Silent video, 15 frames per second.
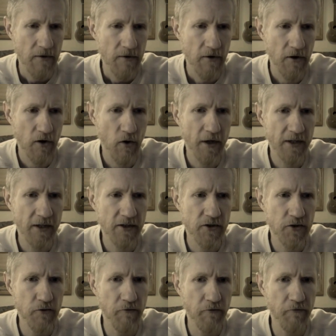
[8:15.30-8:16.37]
They're going
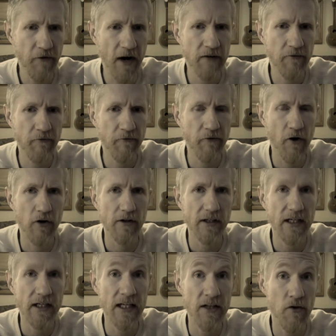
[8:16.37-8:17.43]
to find
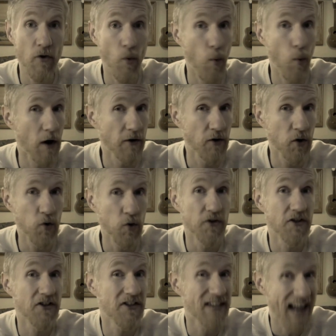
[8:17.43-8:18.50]
fault in the one who
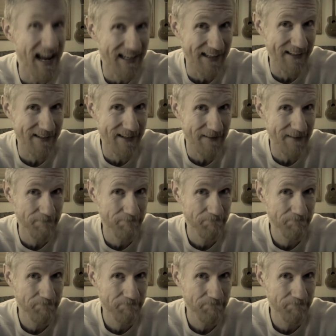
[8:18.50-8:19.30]
said it.